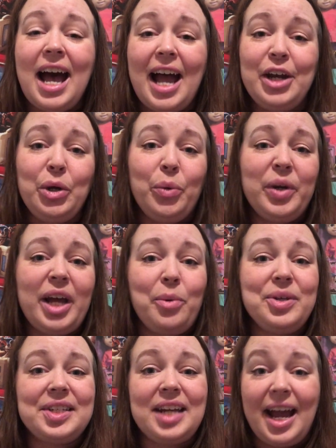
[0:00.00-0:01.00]
I know when I
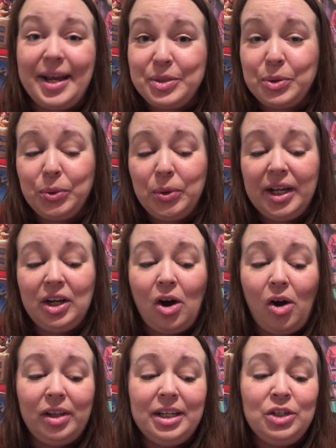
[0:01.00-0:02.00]
was in high school and
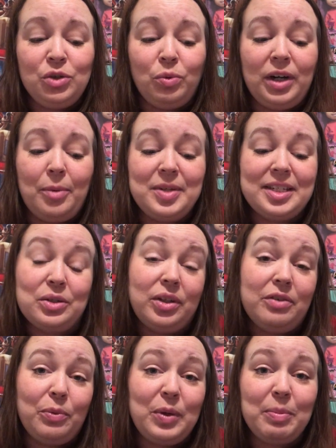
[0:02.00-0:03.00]
college, when I was still
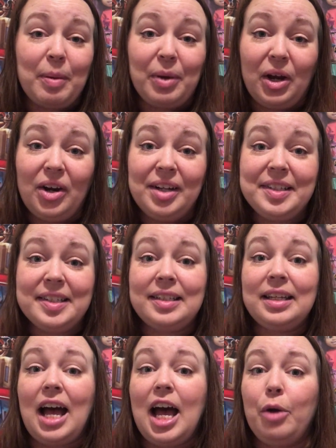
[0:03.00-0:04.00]
living with my
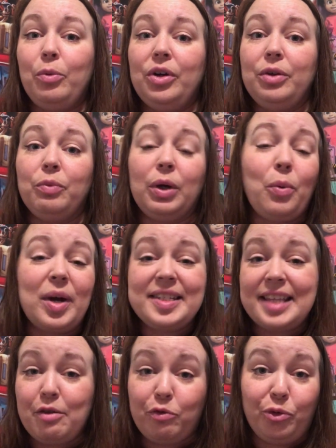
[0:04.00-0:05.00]
parents, I would
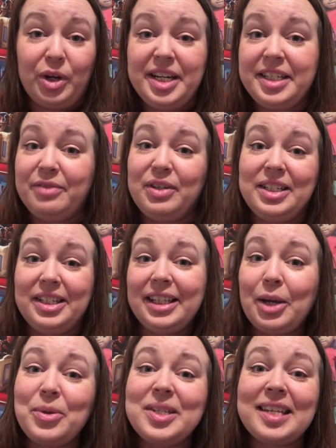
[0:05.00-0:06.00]
request that free
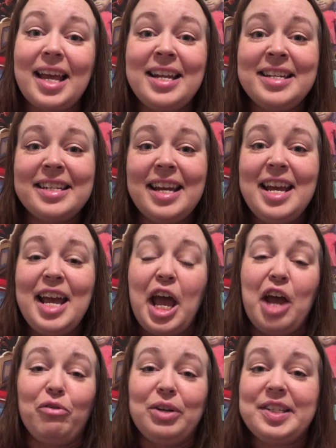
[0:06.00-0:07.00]
DVD they would send
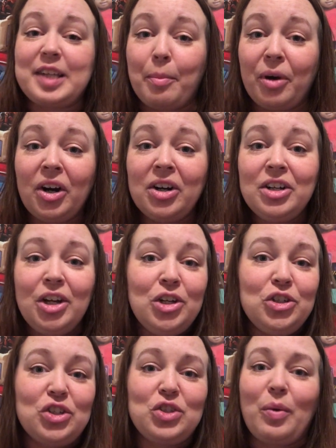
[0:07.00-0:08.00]
every summer
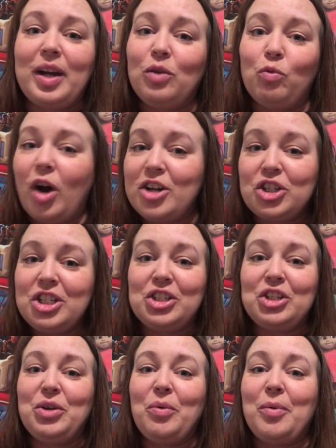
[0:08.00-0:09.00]
just so I could watch it
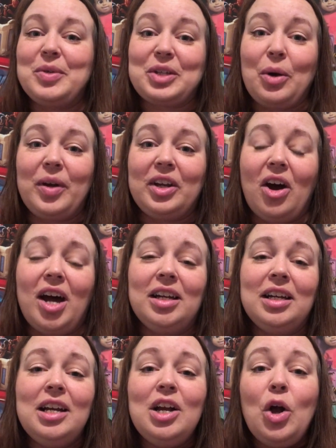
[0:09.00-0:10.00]
to know what was going
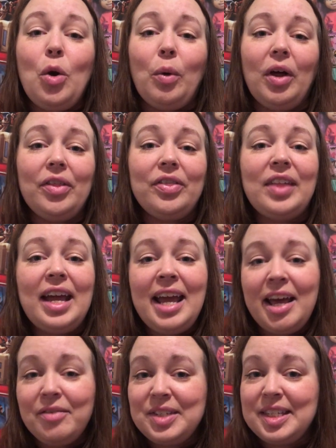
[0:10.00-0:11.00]
on. Well, they
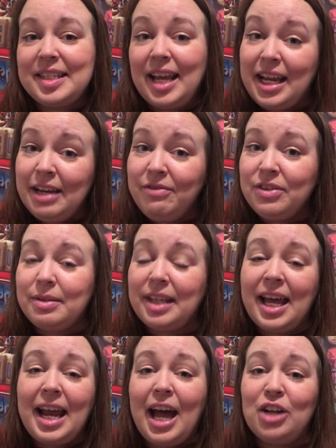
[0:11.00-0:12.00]
have saved
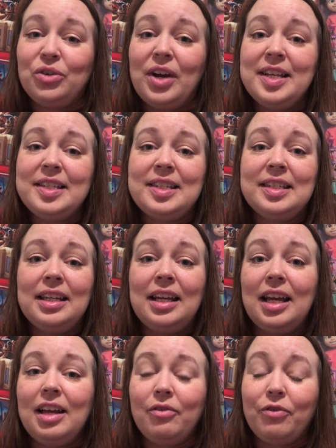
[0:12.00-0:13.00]
that address
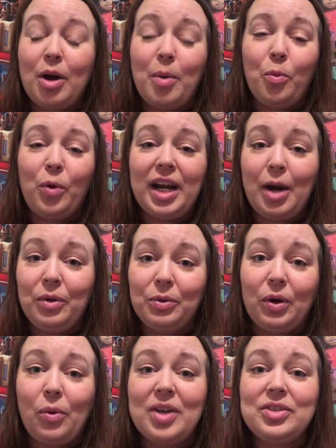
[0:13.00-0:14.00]
from when I would
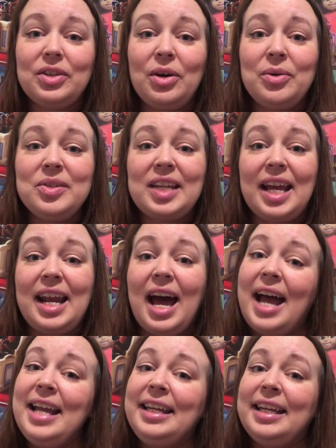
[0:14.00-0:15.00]
request those, and
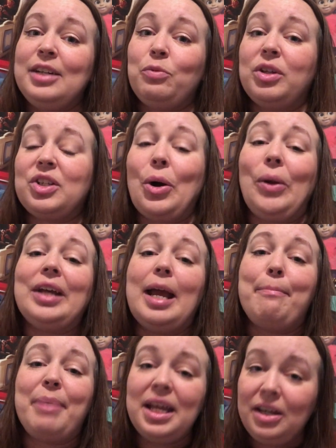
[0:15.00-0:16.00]
I get what's called
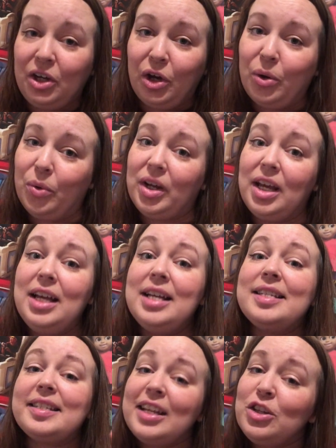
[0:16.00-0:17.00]
a PIN code
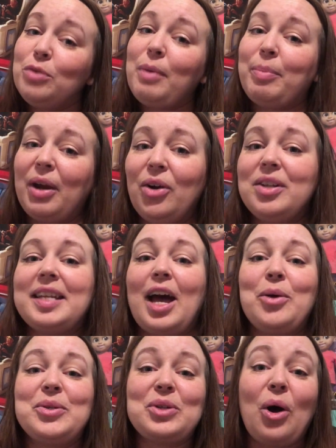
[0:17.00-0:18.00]
sent to my parents'
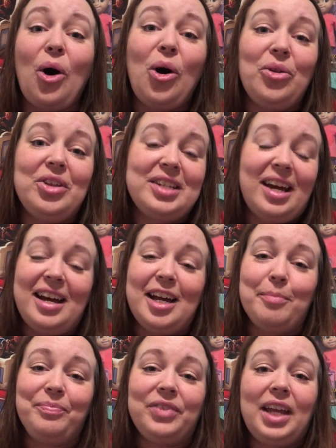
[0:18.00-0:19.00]
house all the
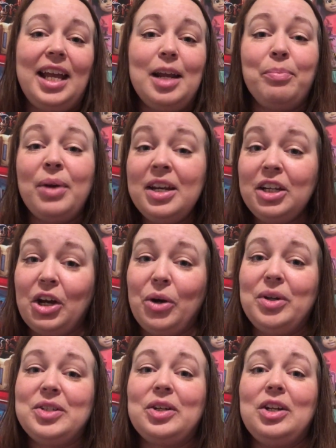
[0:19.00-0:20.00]
time. And a PIN
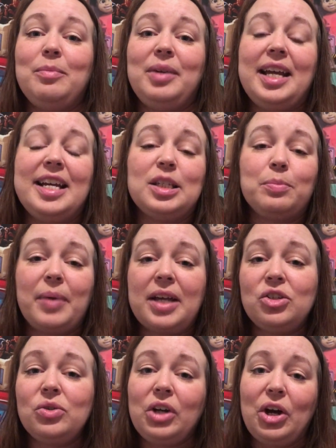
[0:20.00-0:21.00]
code is going to be a
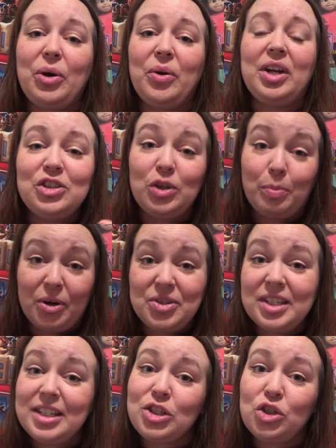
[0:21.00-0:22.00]
special code to the
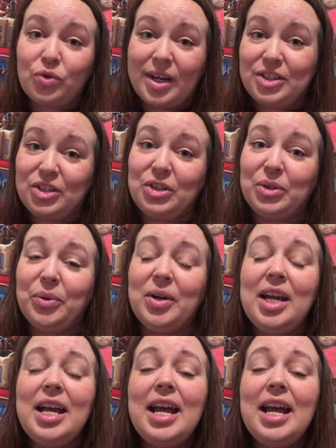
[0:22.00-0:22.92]
person it's addressed to,